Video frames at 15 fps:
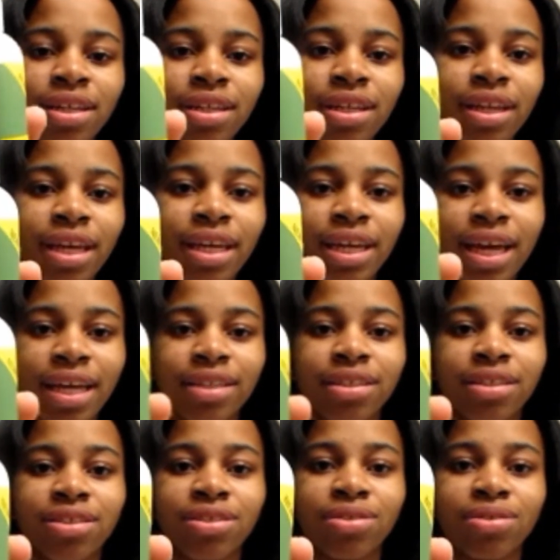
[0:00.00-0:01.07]
The lady at
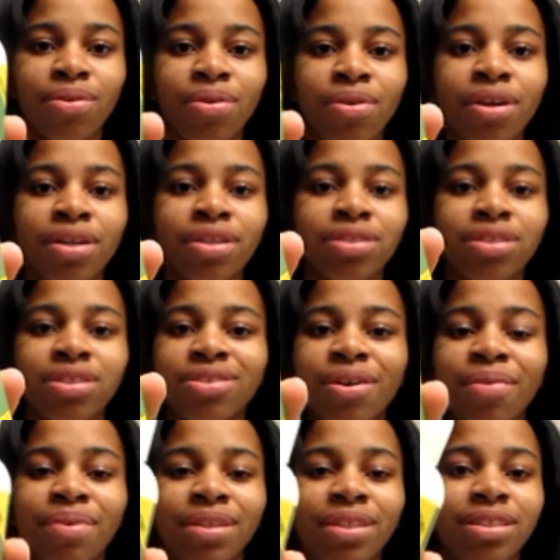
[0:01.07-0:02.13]
the store, she
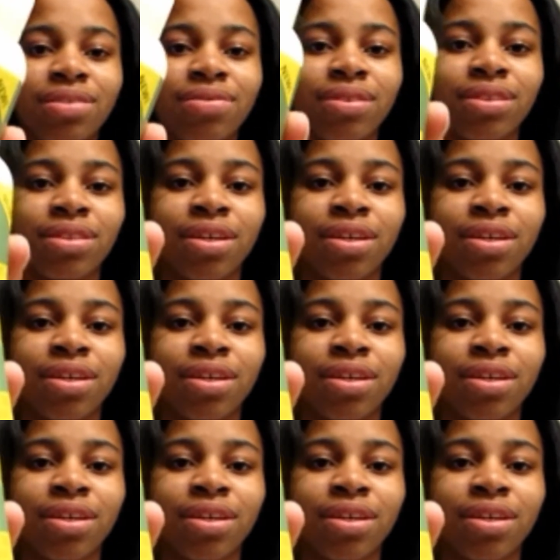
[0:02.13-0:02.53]
told me this was